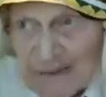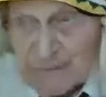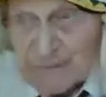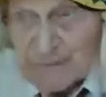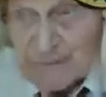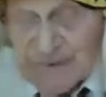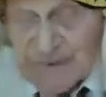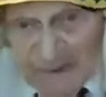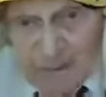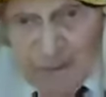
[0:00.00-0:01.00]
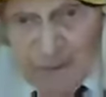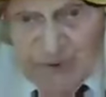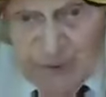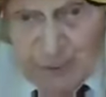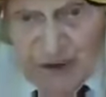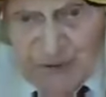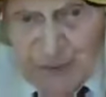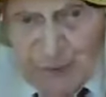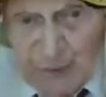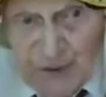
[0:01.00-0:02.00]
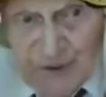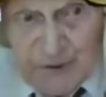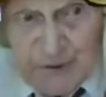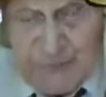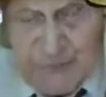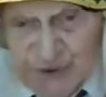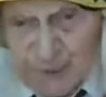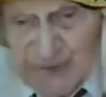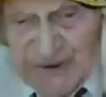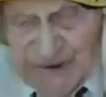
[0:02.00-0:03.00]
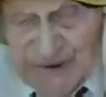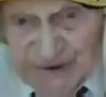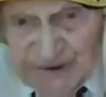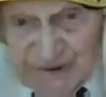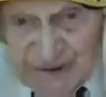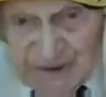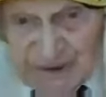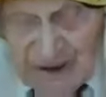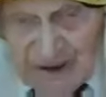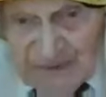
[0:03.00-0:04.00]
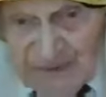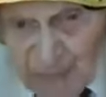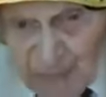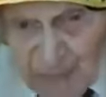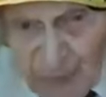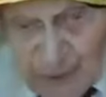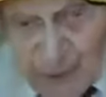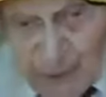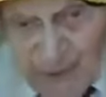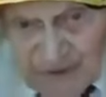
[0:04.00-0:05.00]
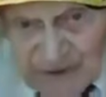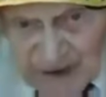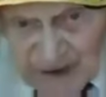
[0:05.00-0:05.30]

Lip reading: that as many members as possible wanted to participate in, they wanted to wear